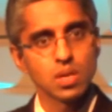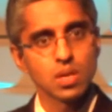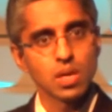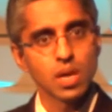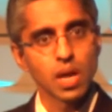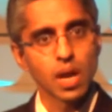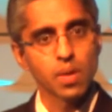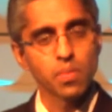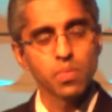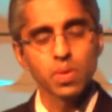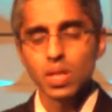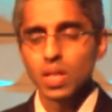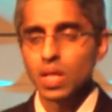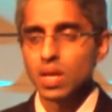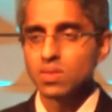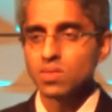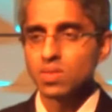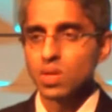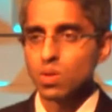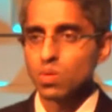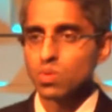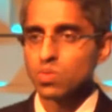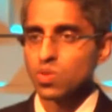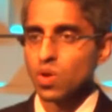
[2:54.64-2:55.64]
I realized
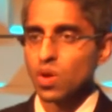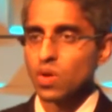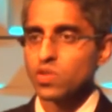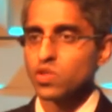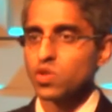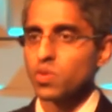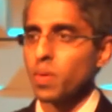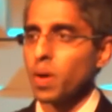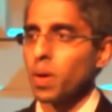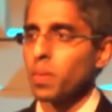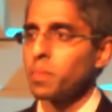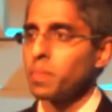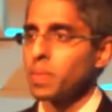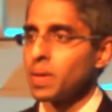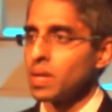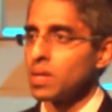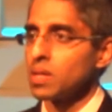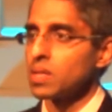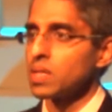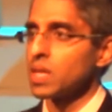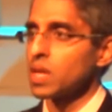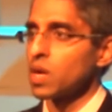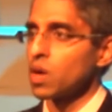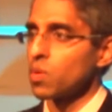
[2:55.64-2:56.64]
that it was also about
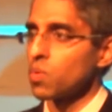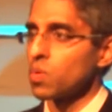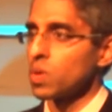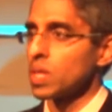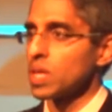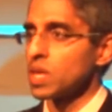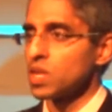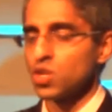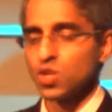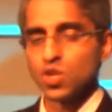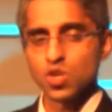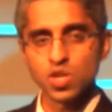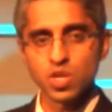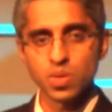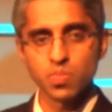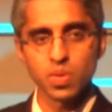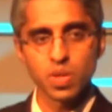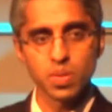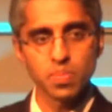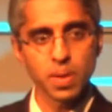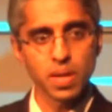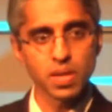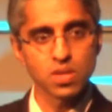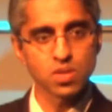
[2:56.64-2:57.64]
building a relationship
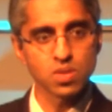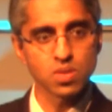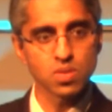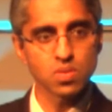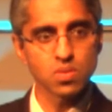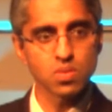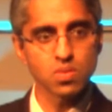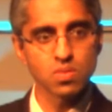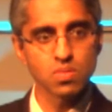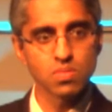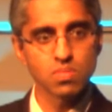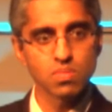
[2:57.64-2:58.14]
with patients,